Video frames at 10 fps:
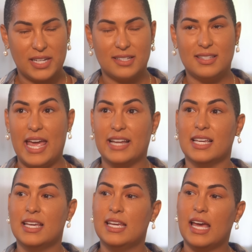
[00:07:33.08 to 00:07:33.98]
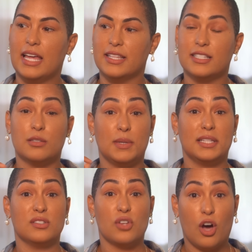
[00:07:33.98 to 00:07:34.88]
way to say it. And this
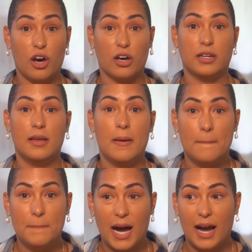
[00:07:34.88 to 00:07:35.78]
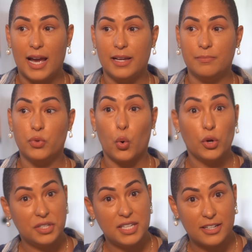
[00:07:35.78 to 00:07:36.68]
means on, by,
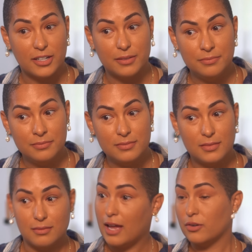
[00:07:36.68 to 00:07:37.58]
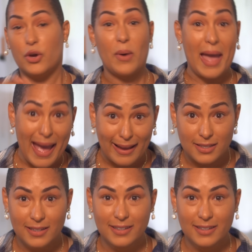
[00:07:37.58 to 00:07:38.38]
or near, I don't know, at